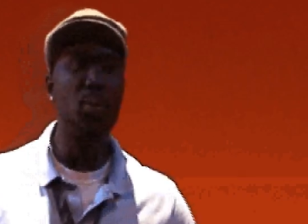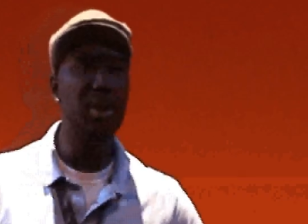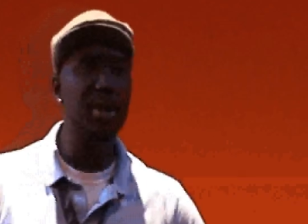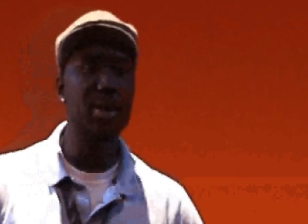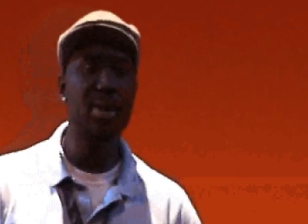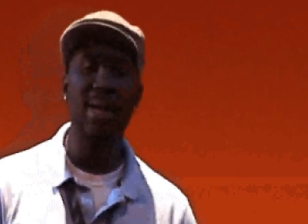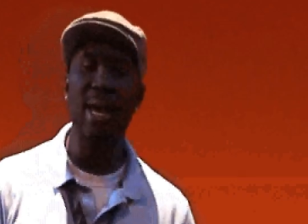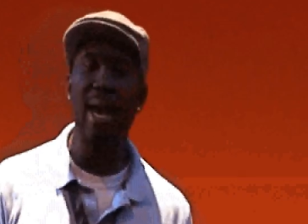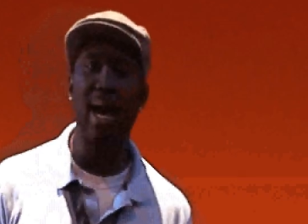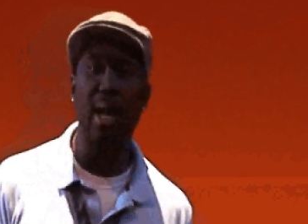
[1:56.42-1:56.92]

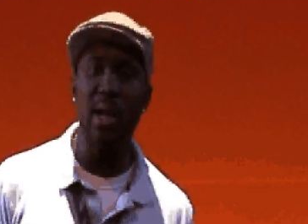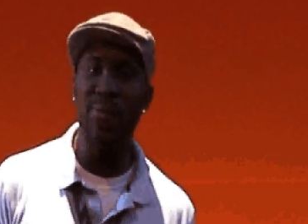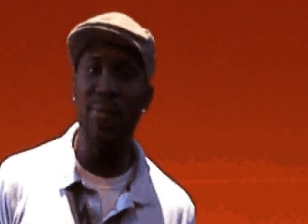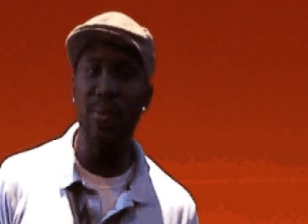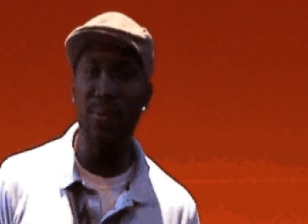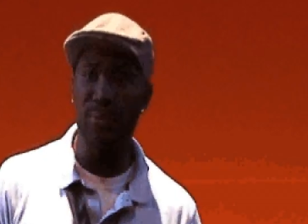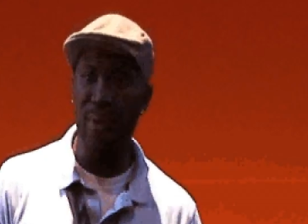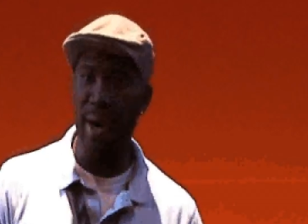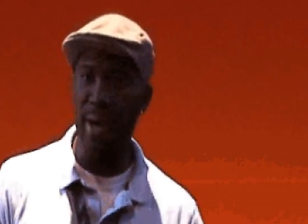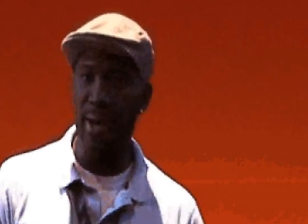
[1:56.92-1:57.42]
witnessed a hell of a
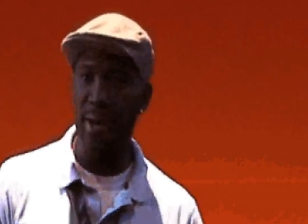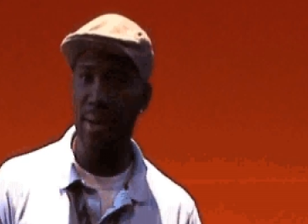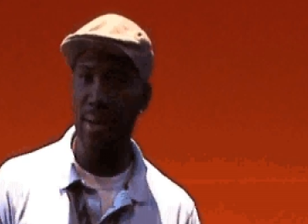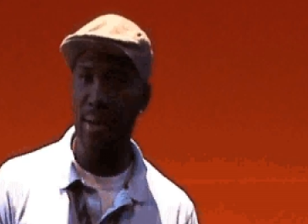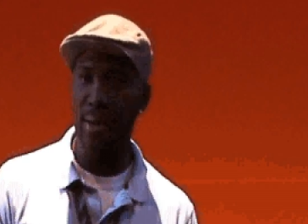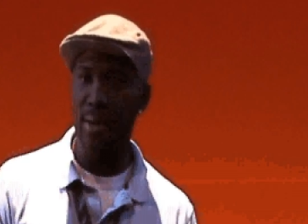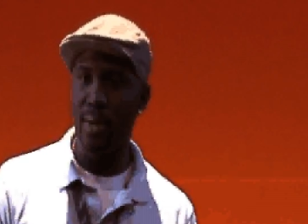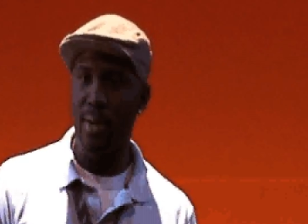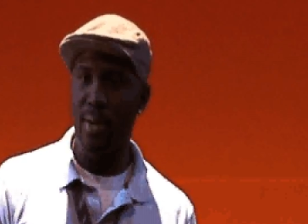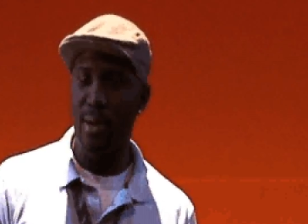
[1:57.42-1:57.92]
fight.
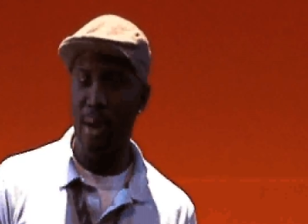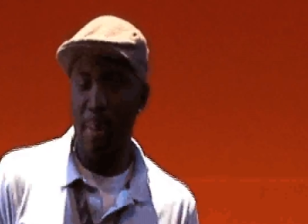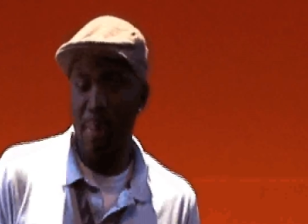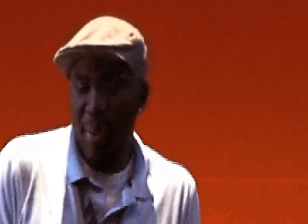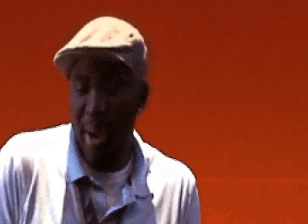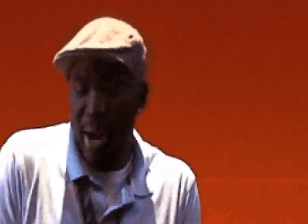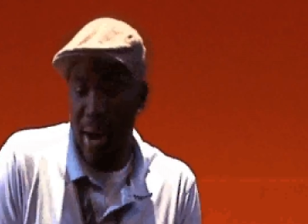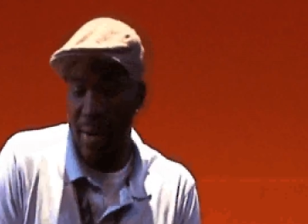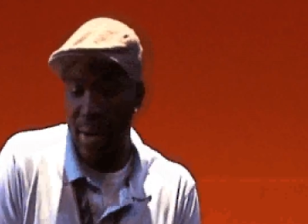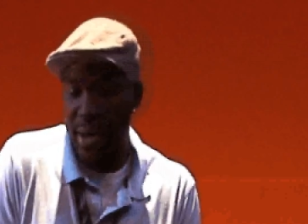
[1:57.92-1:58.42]

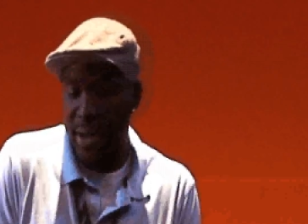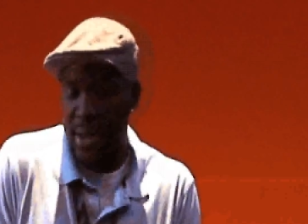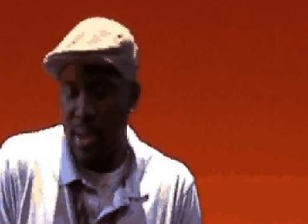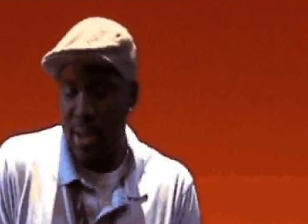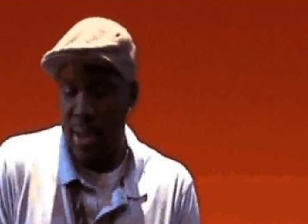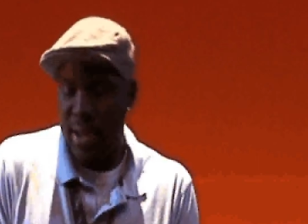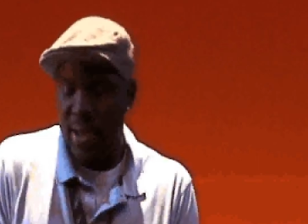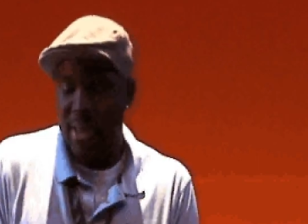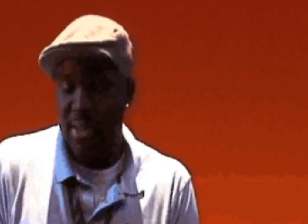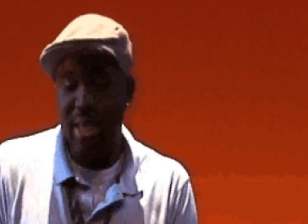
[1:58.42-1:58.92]
Apparently,
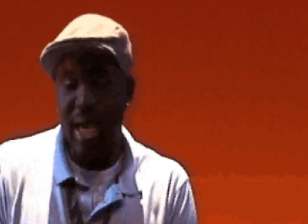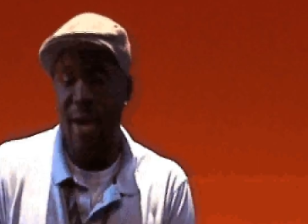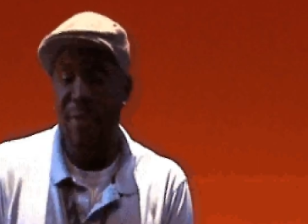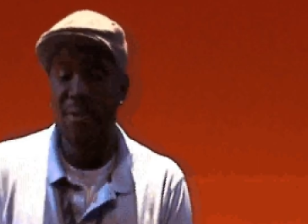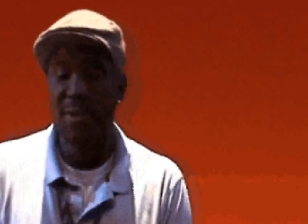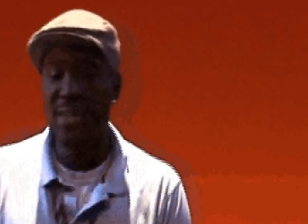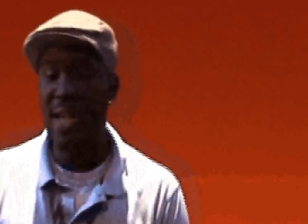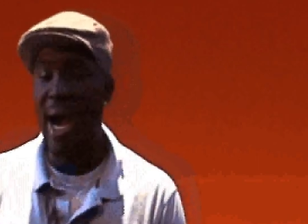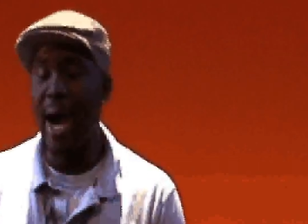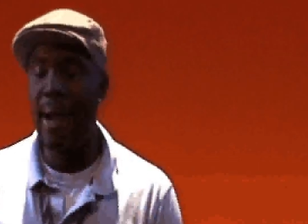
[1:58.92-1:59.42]
Dave
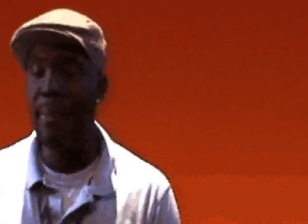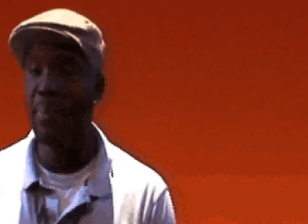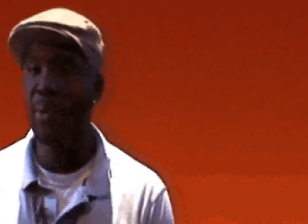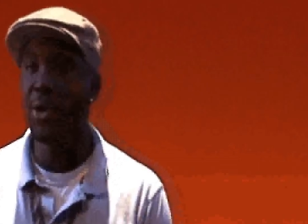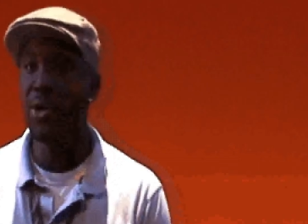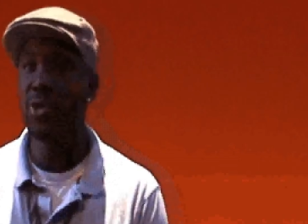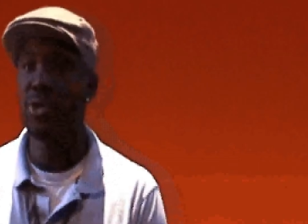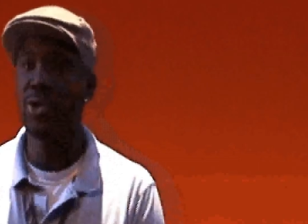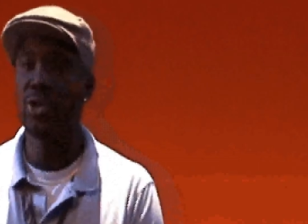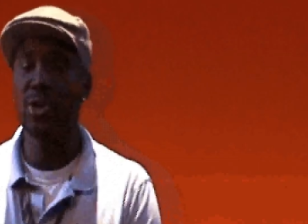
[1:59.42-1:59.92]

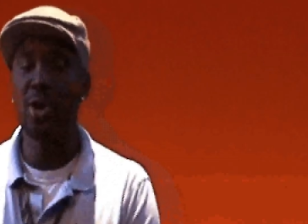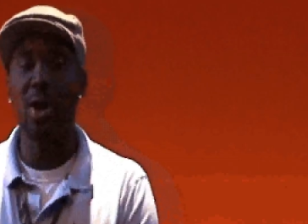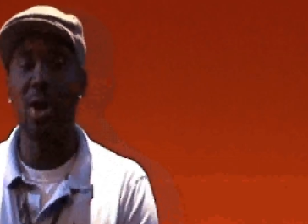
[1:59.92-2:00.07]
Steinberg just